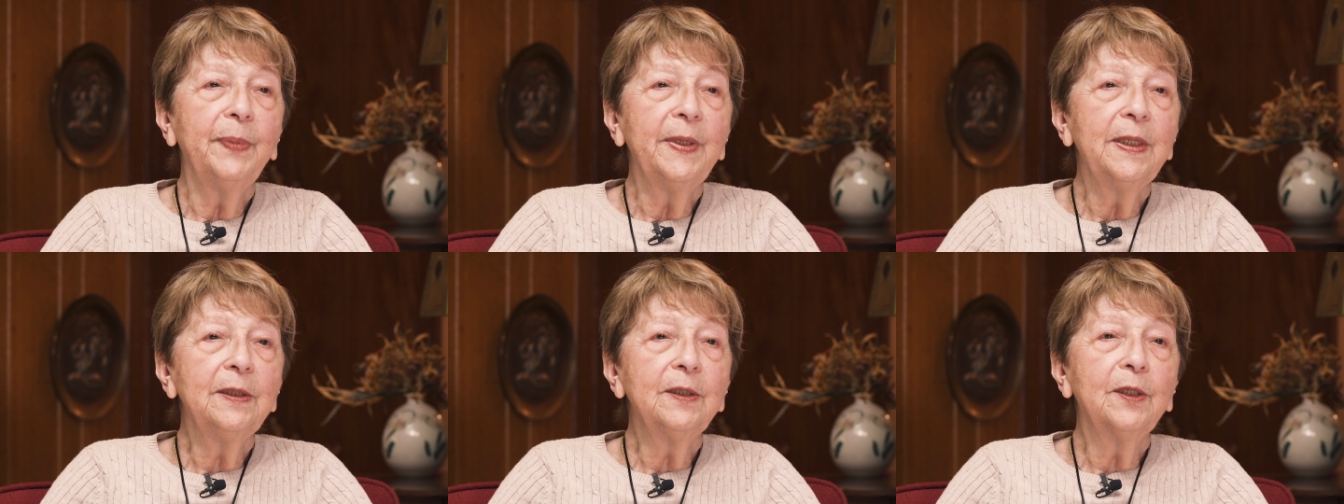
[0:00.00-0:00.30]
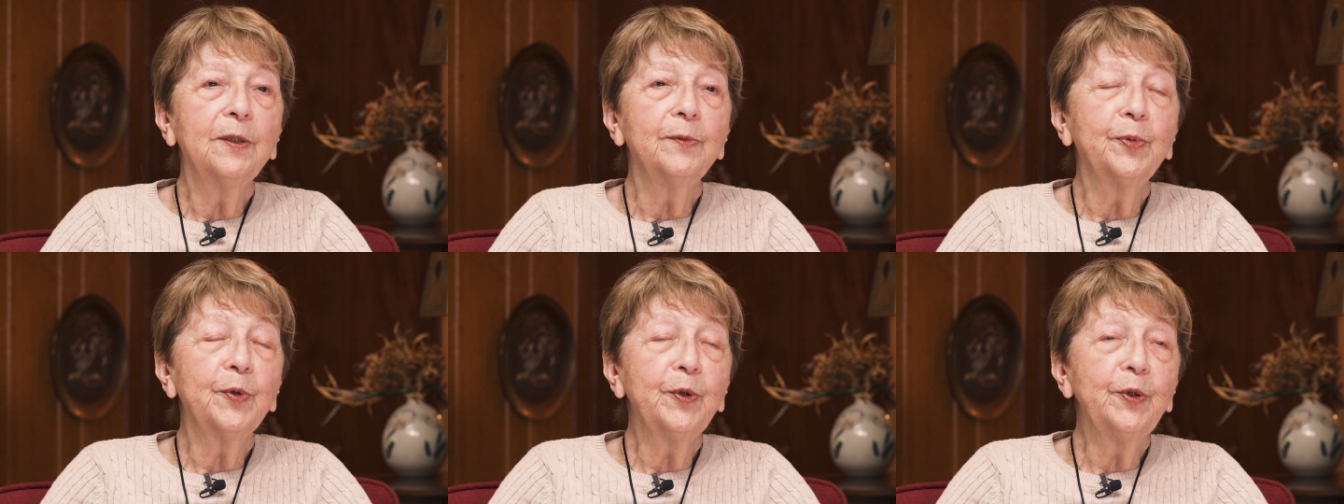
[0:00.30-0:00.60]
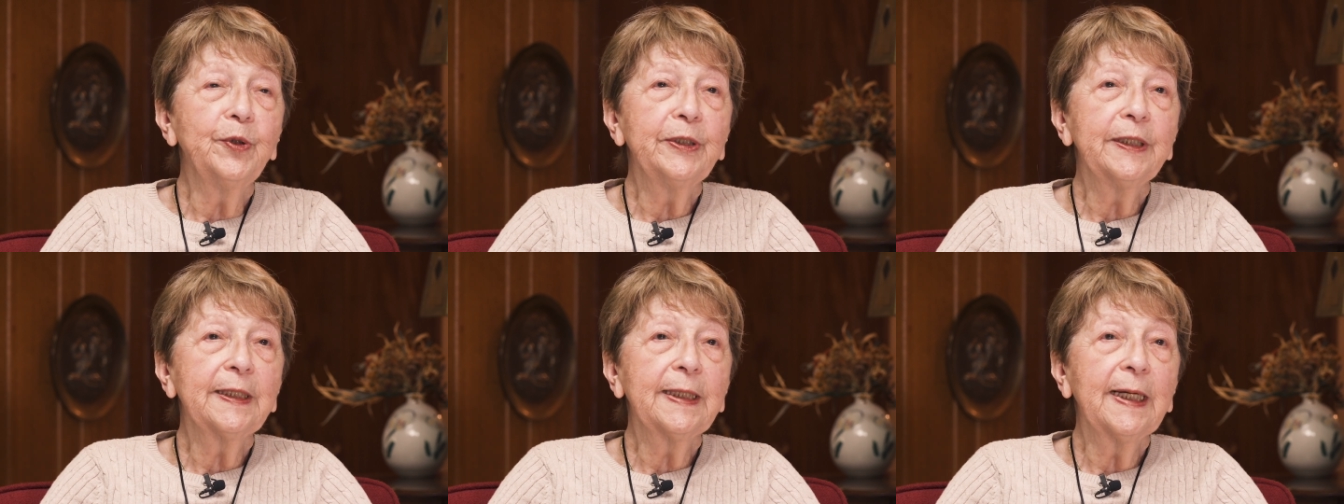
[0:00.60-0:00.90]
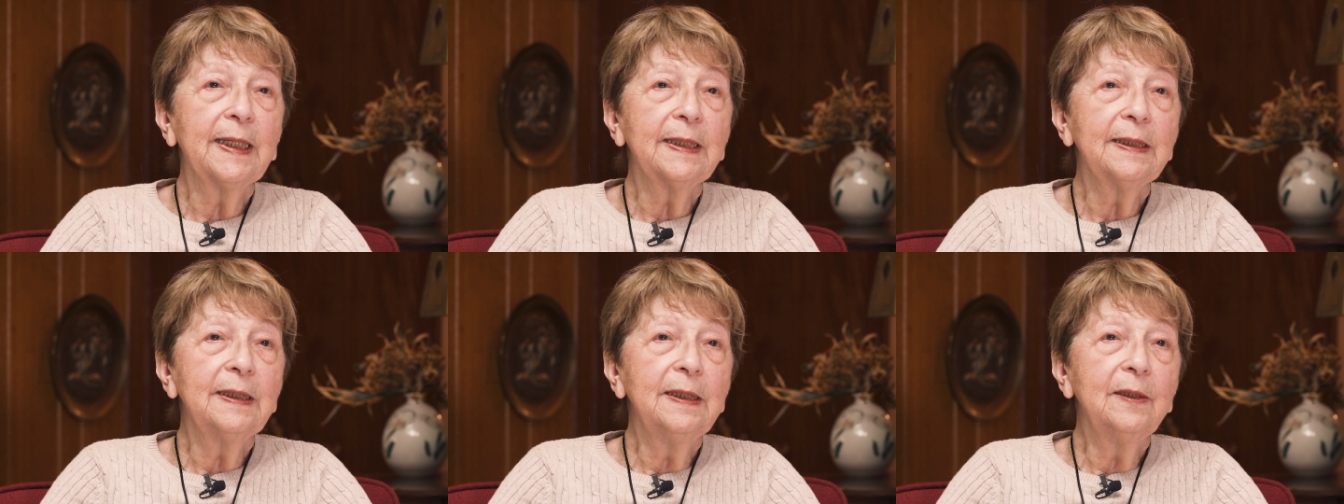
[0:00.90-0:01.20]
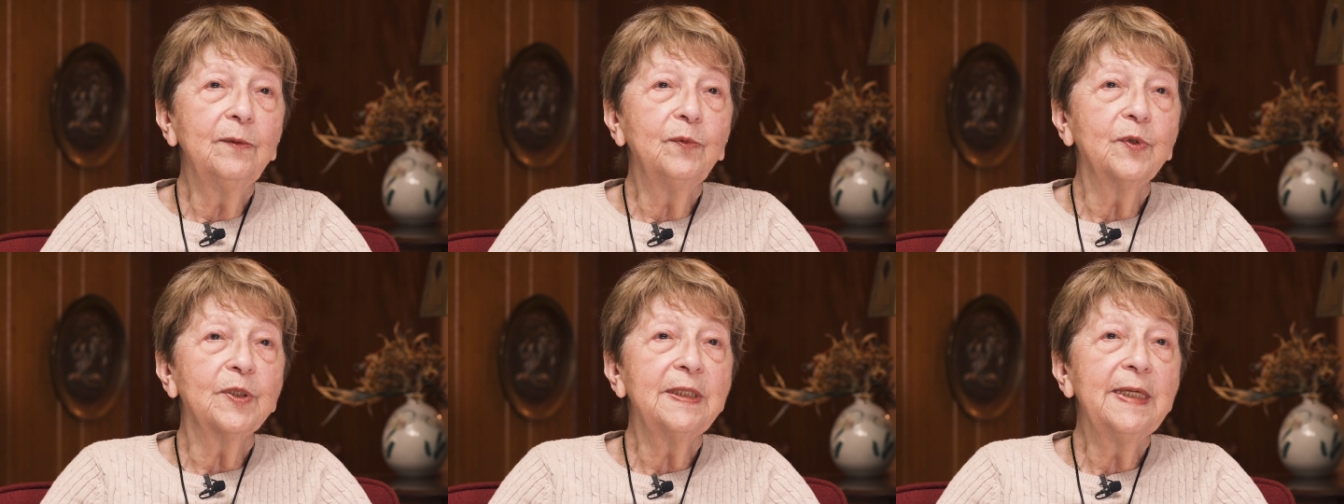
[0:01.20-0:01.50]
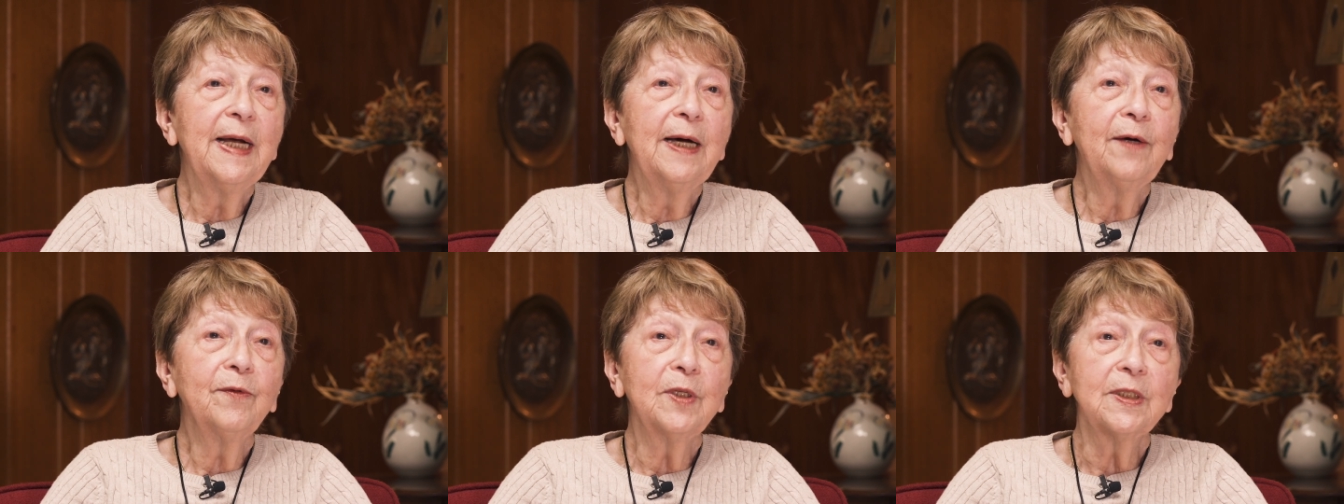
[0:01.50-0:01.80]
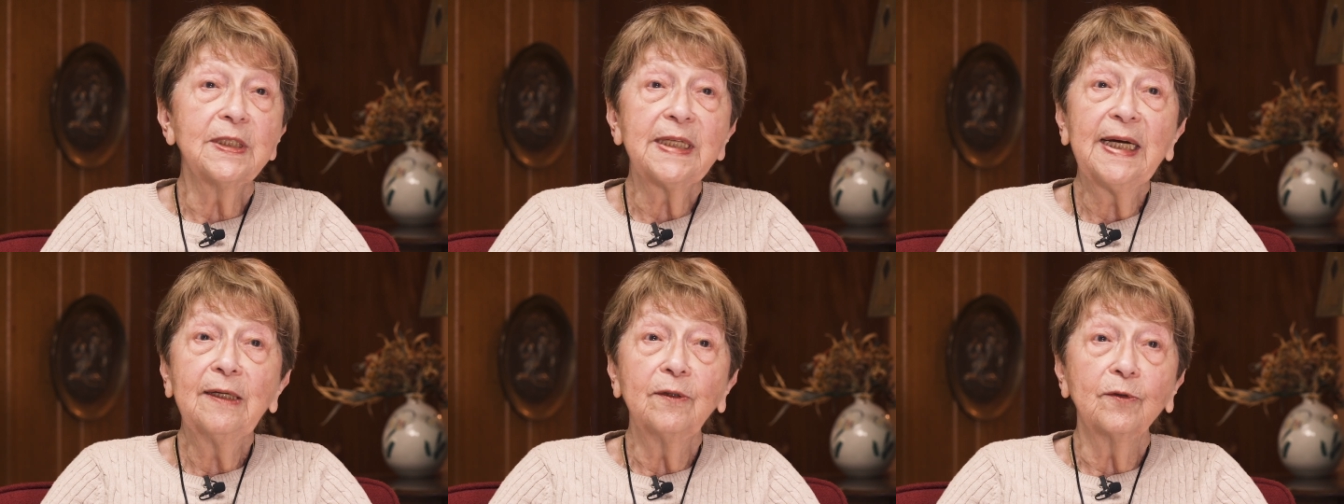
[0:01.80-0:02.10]
been Gebrüdergärtner was now the
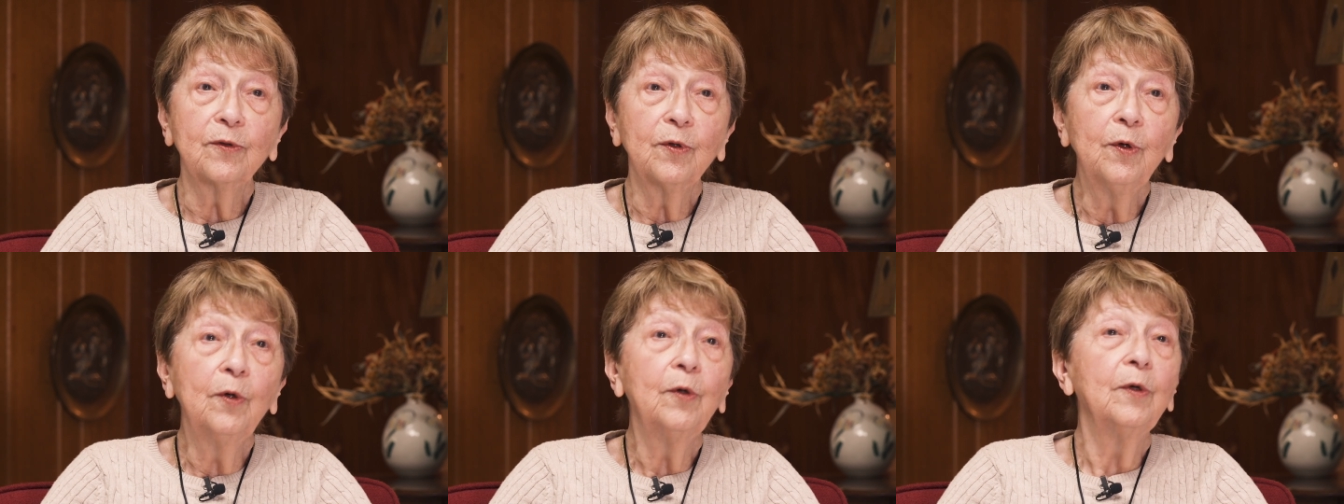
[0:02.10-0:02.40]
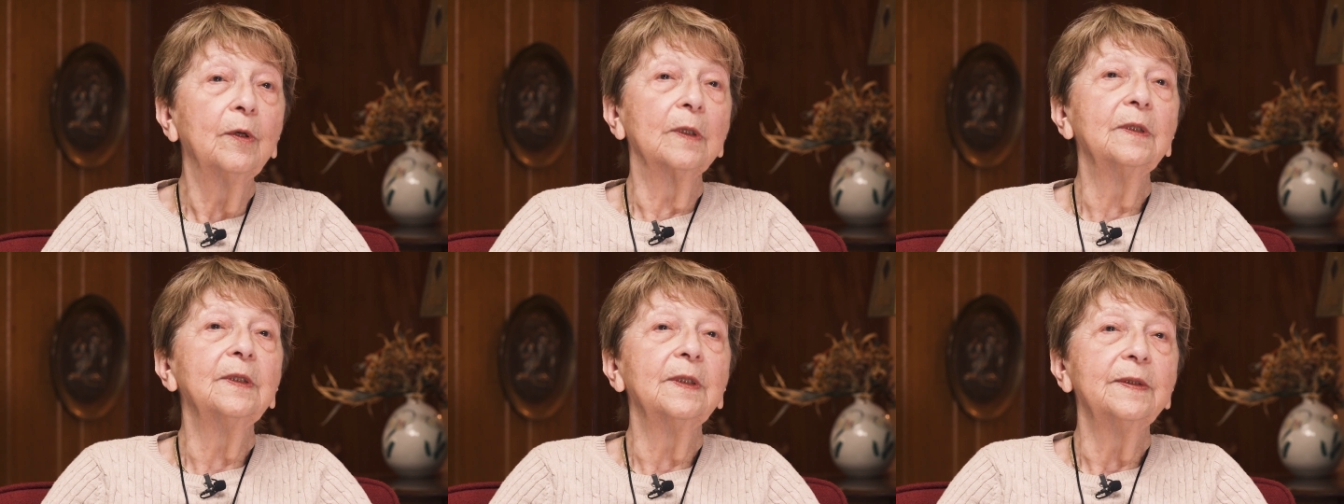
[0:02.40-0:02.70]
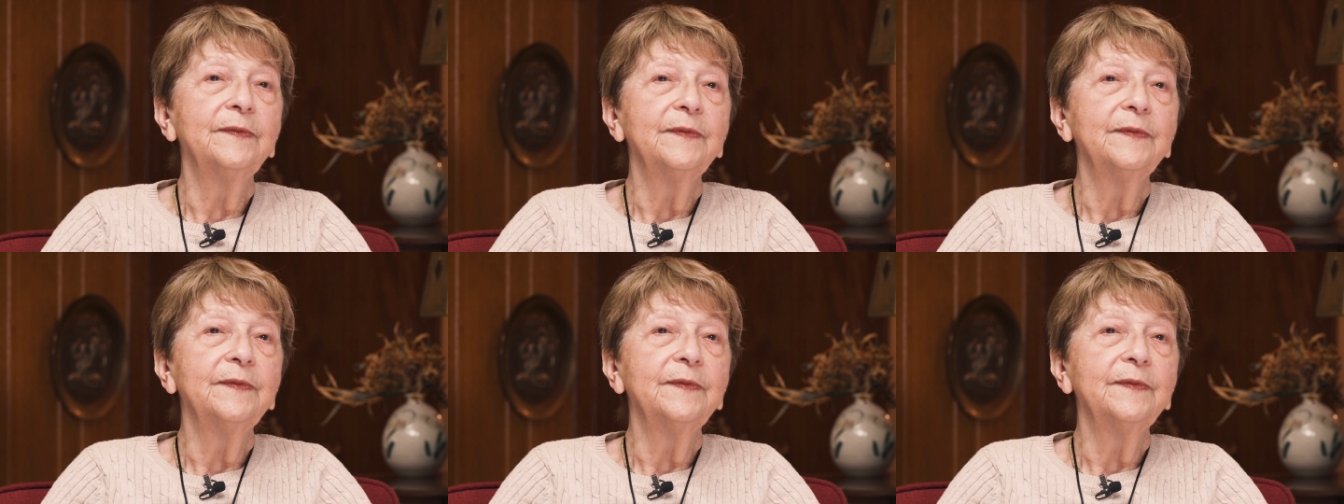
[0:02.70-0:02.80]
town hall.